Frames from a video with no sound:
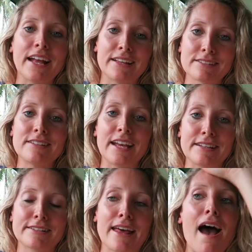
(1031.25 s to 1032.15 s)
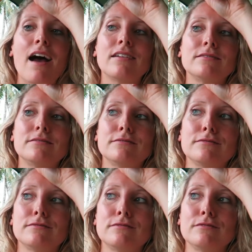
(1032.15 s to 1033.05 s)
It's that
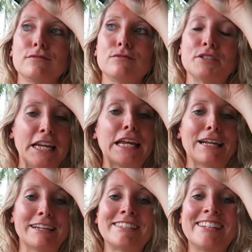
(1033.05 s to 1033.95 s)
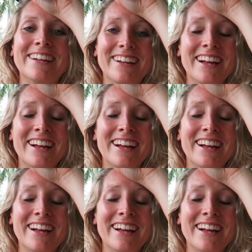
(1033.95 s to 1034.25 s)
ridiculous.